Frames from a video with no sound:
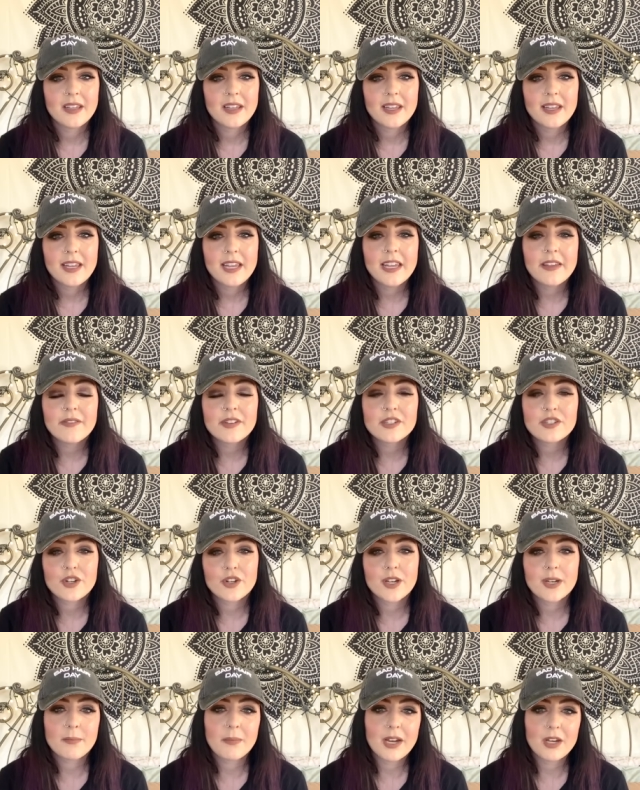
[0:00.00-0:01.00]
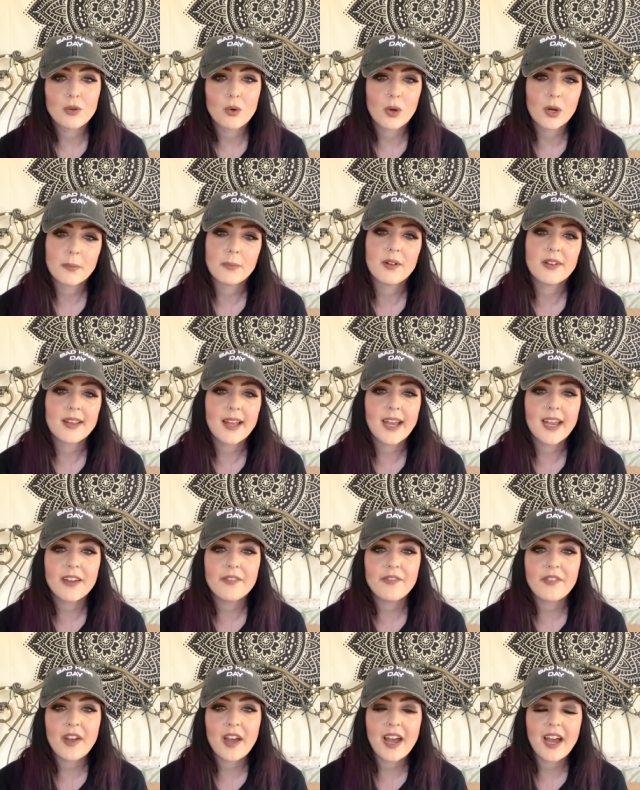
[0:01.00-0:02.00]
Even during my normal
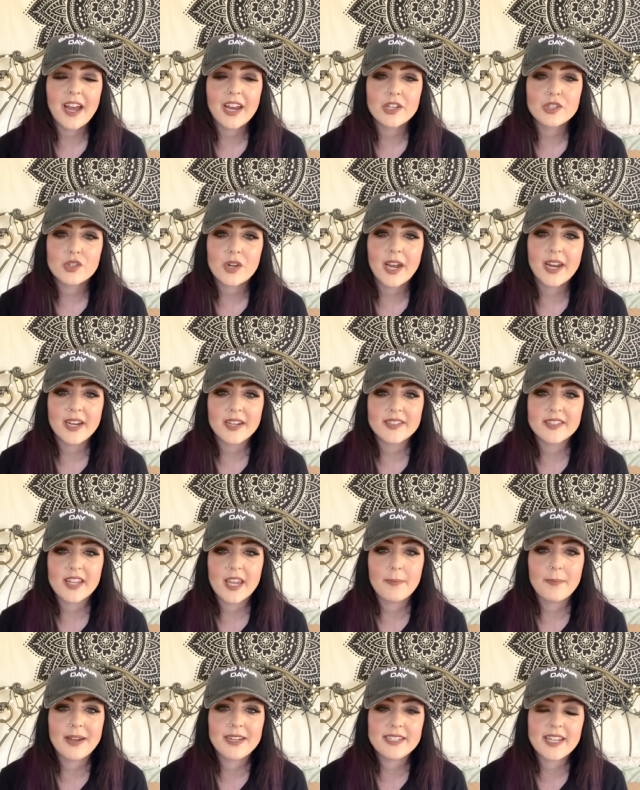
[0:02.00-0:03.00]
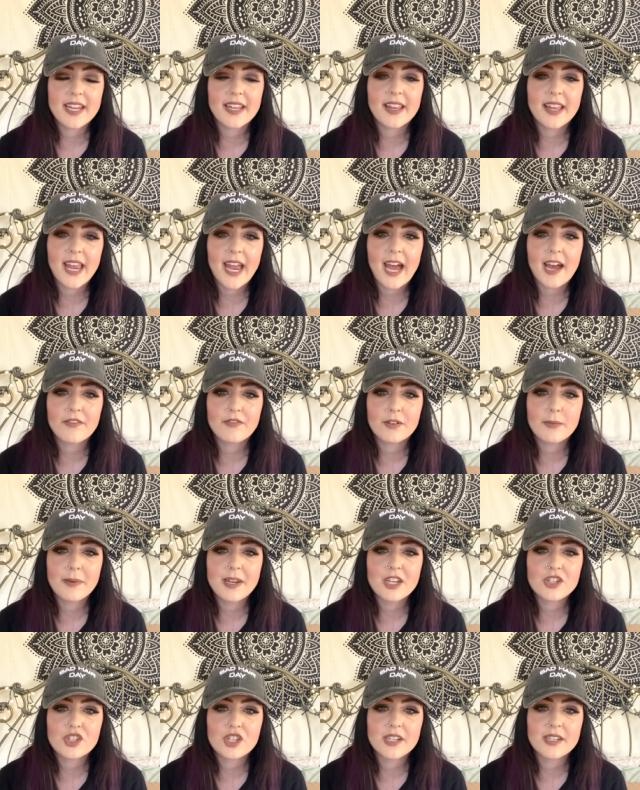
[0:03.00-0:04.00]
life, I try to say my daily
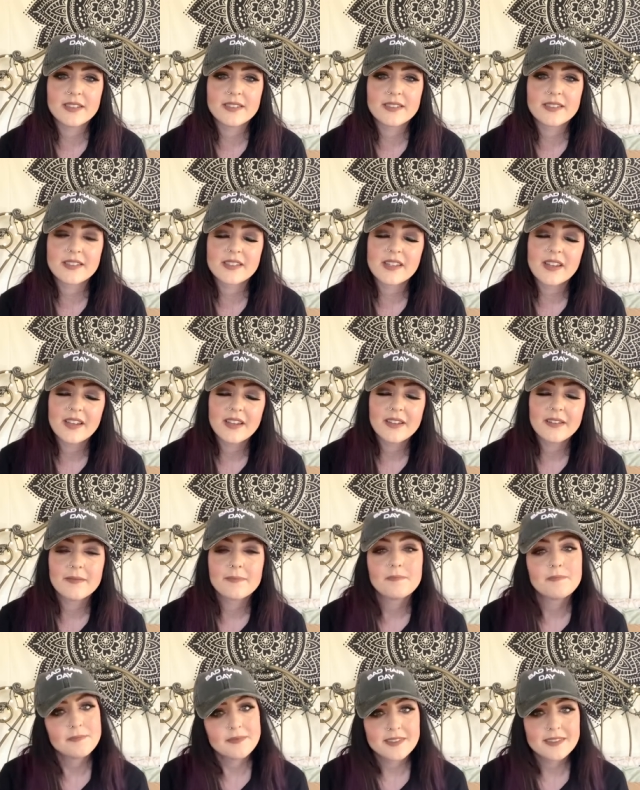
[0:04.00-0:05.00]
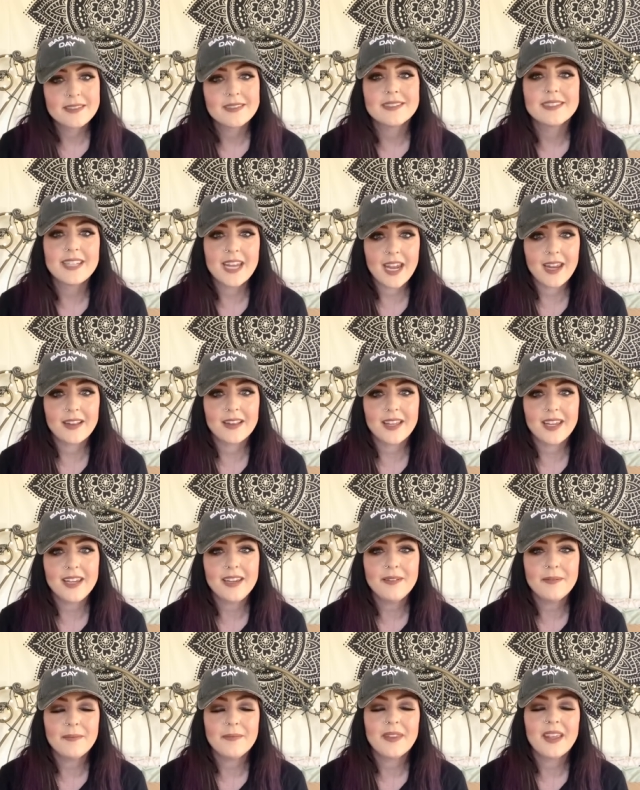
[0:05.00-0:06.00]
affirmations
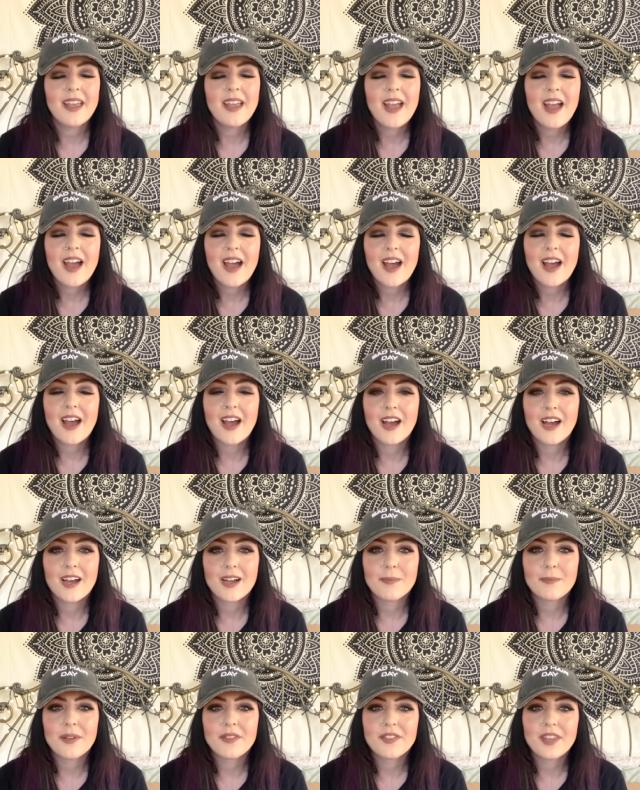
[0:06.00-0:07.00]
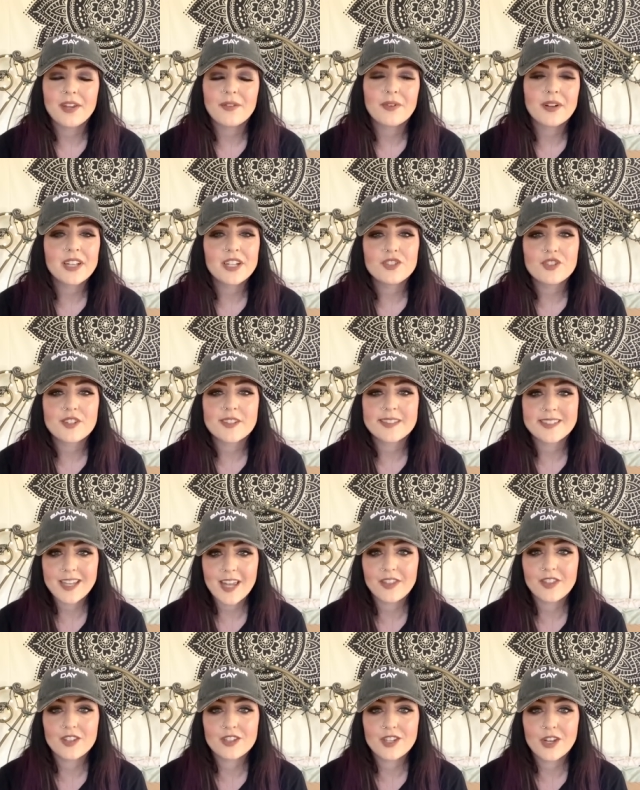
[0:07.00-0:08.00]
daily um, they really just
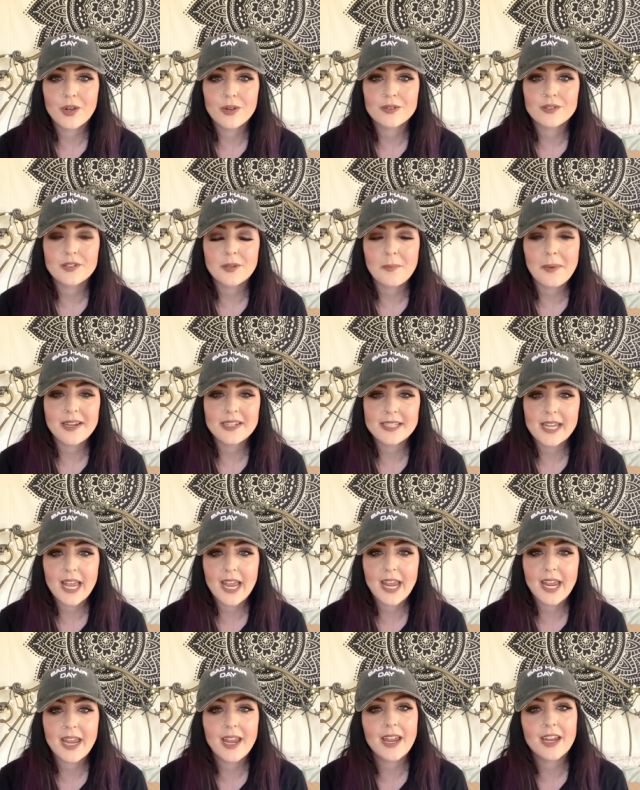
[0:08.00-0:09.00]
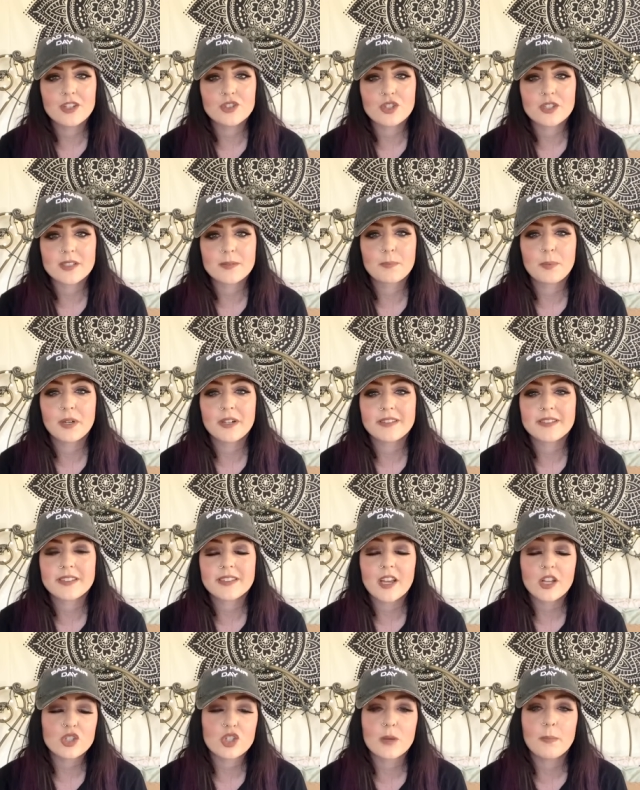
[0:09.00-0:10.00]
set the tone to my day and just put
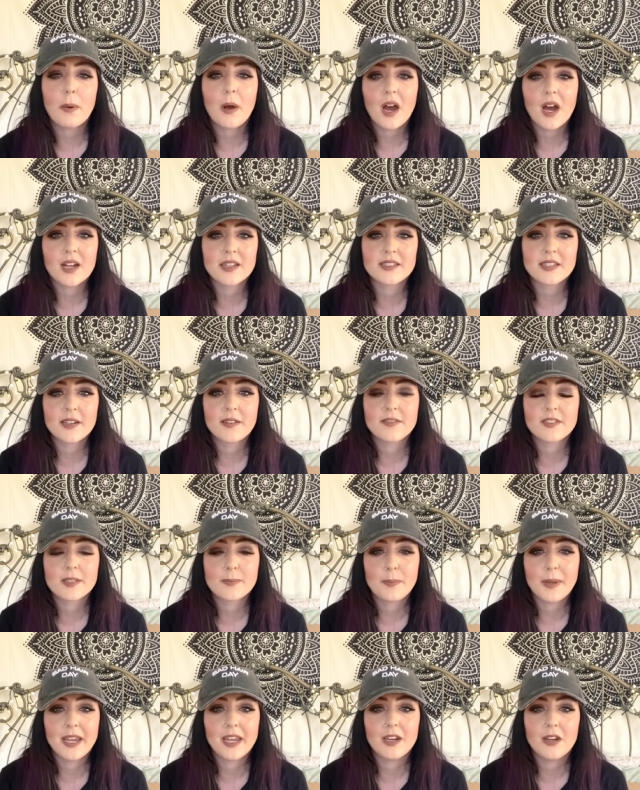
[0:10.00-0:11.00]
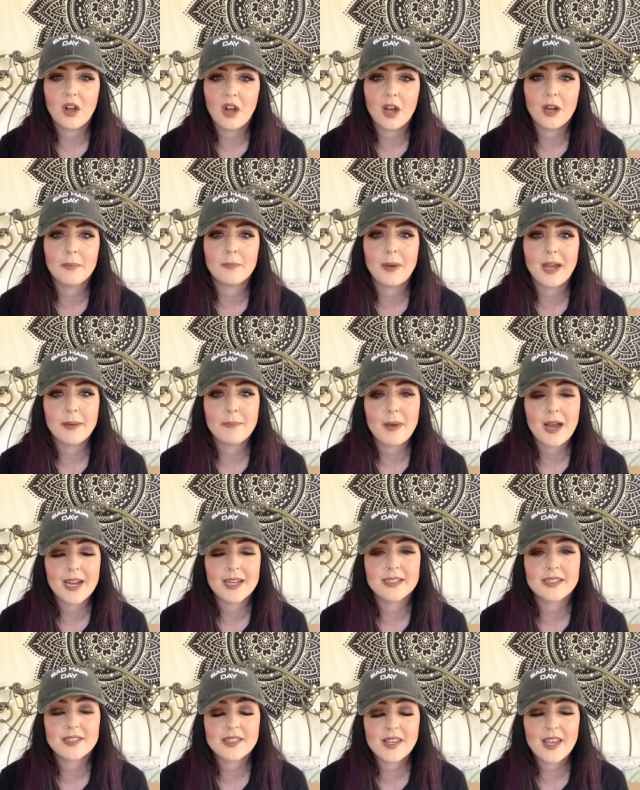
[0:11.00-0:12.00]
such a positive spin on my
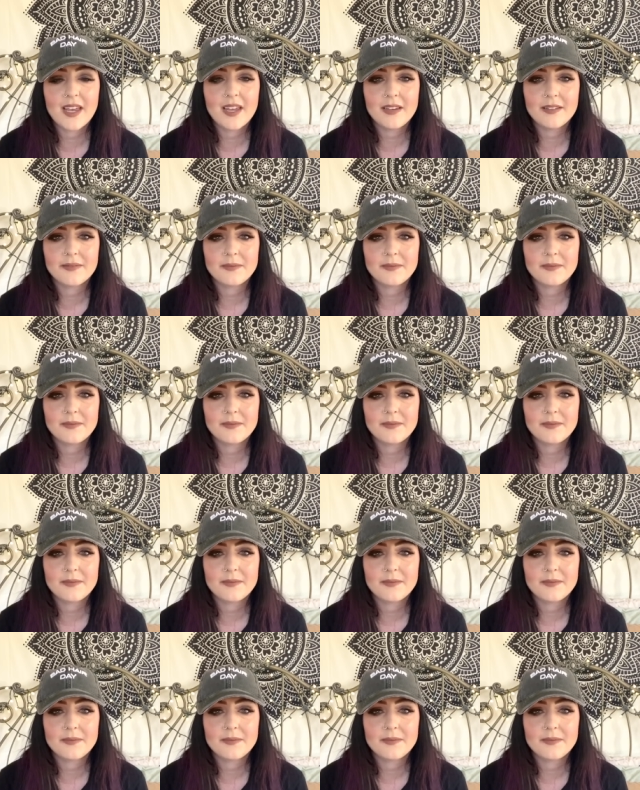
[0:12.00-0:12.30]
mindset.